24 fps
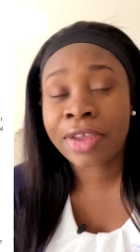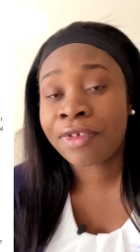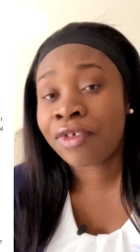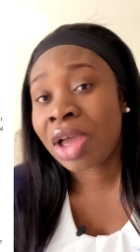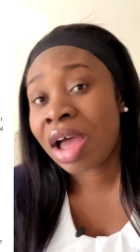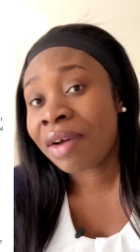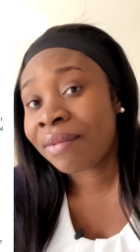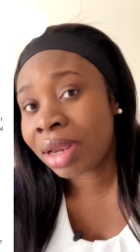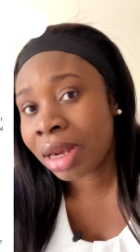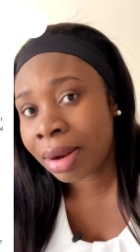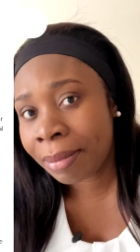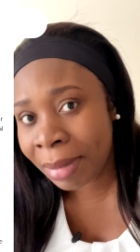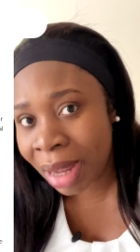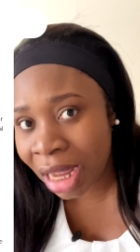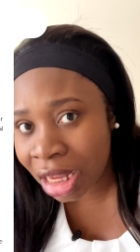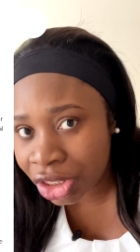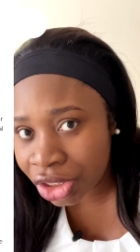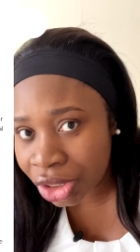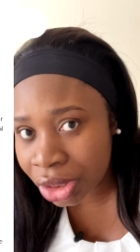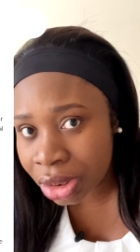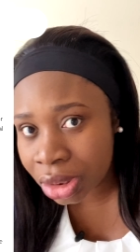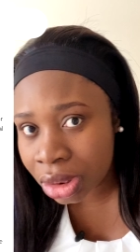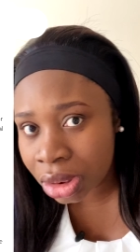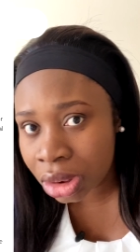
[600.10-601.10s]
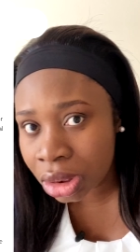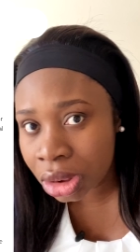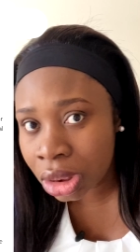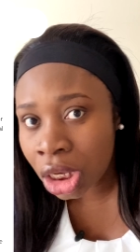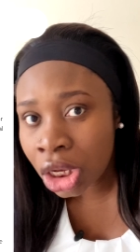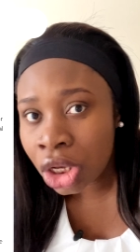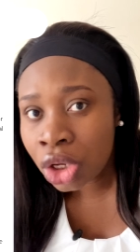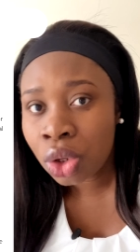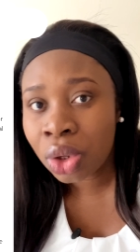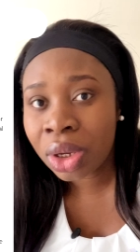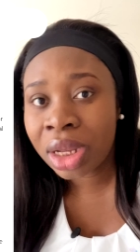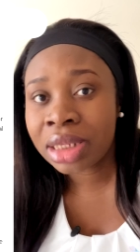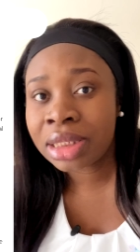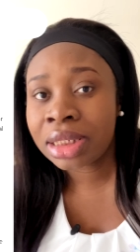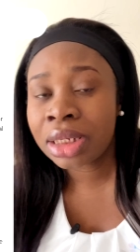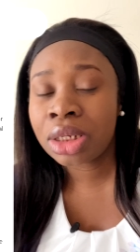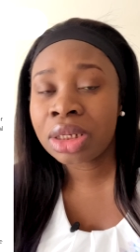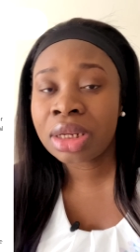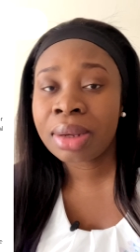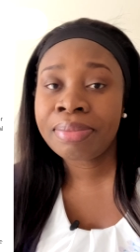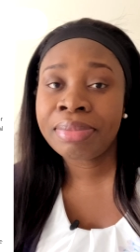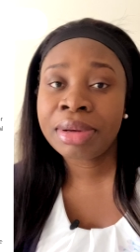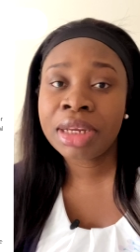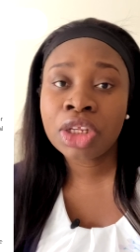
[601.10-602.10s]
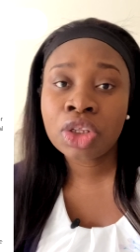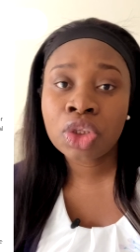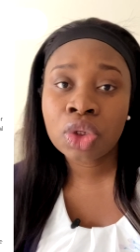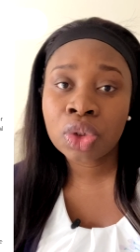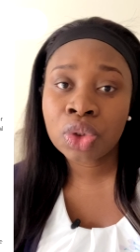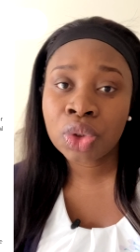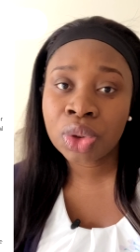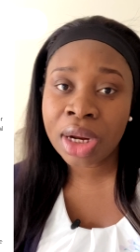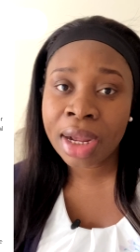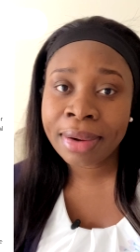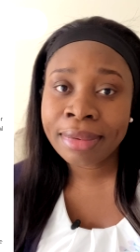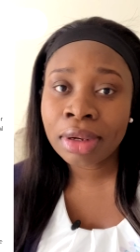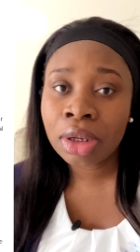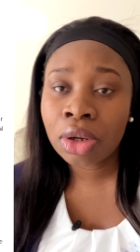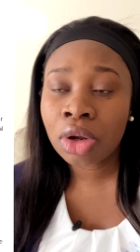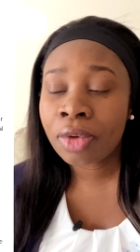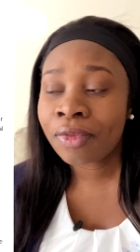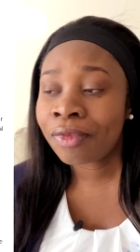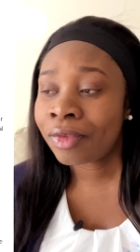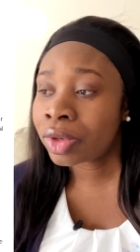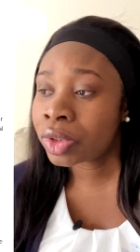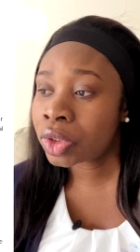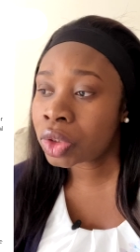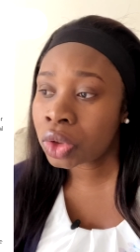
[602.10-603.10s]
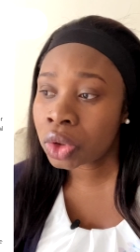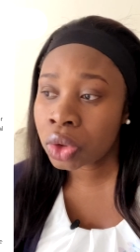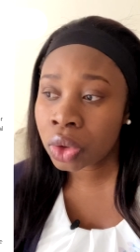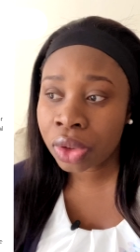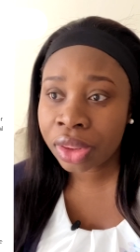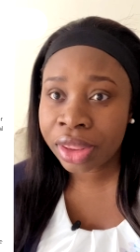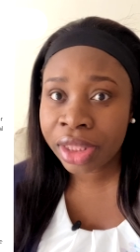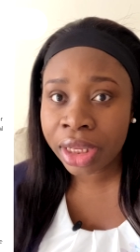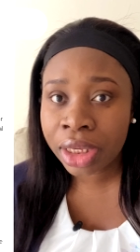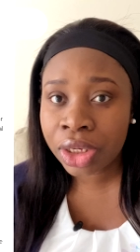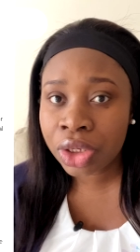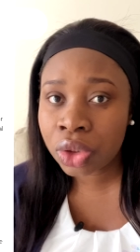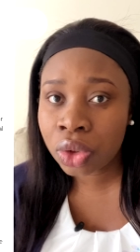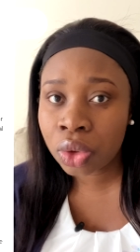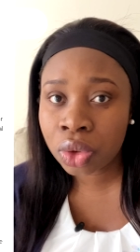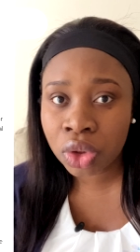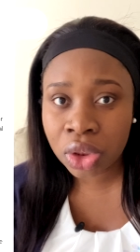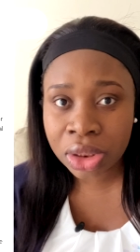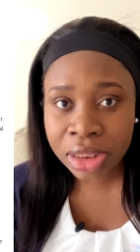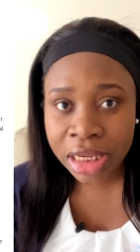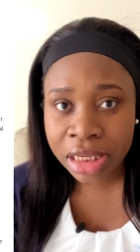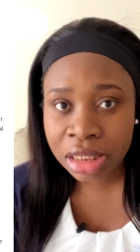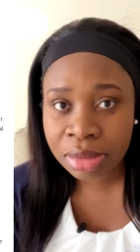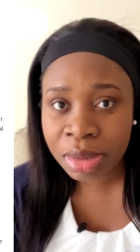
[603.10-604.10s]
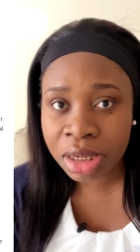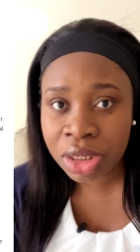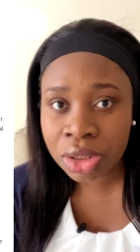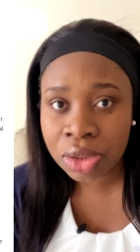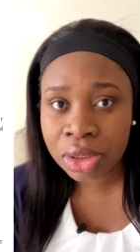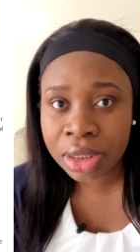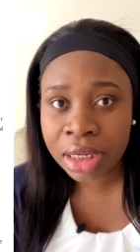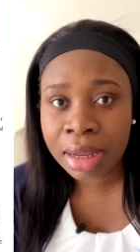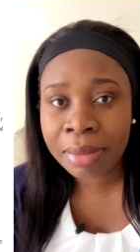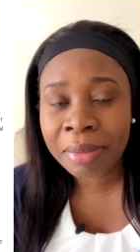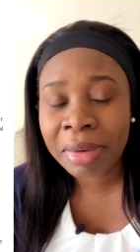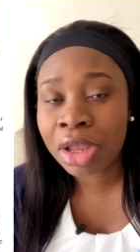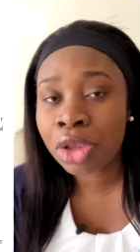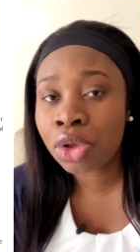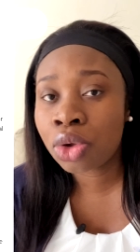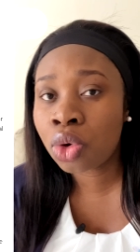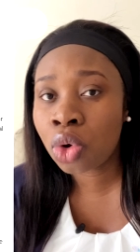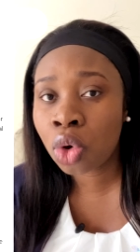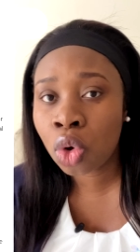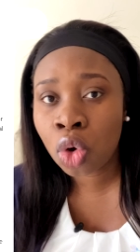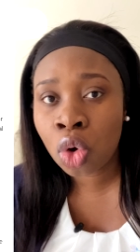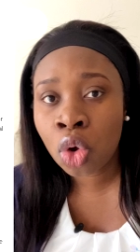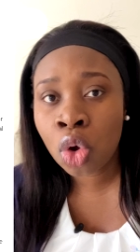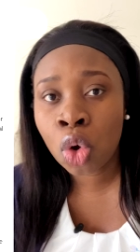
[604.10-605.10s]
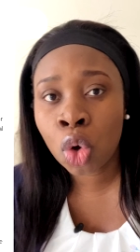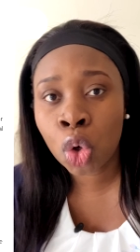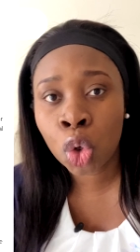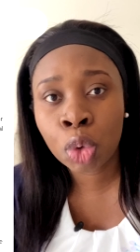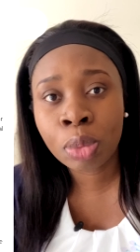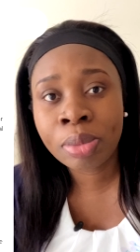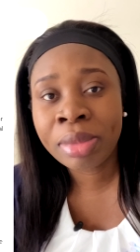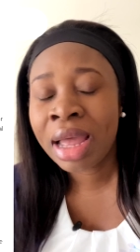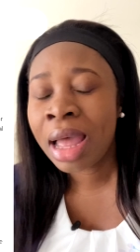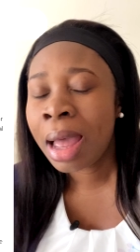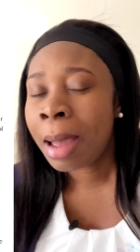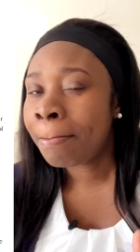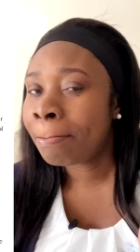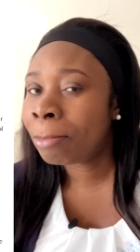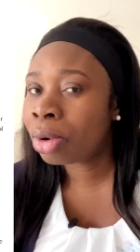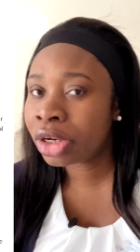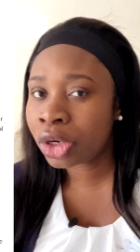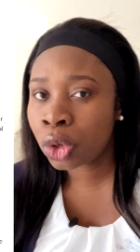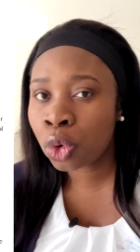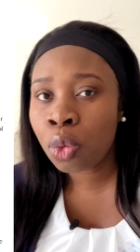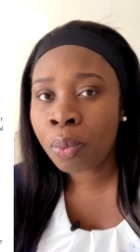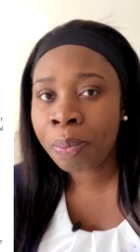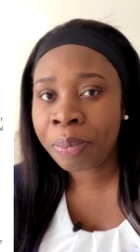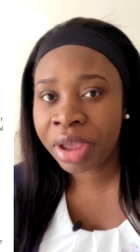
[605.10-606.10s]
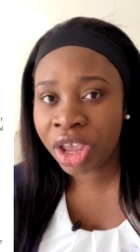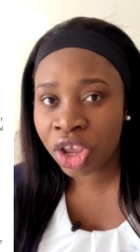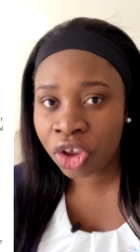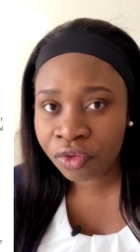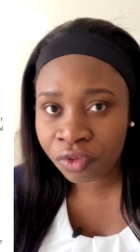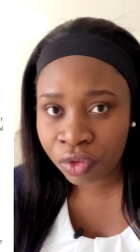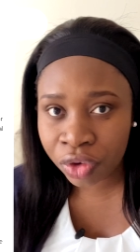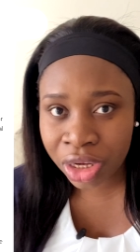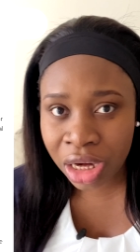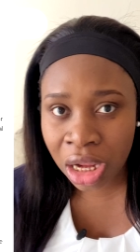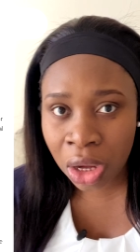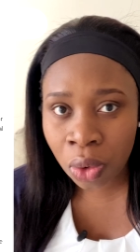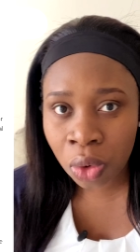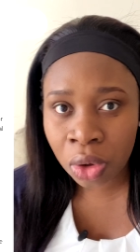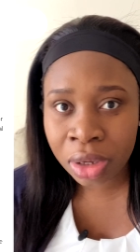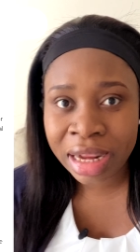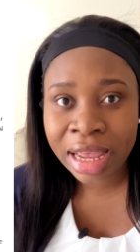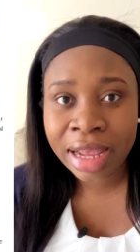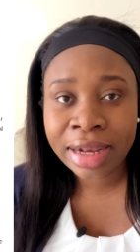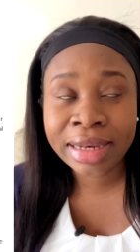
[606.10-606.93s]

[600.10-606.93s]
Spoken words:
you have an emergency, you can tell them, please, you're traveling home for so thing, you know, just explain to them and you go home, but they won't pay you for that one.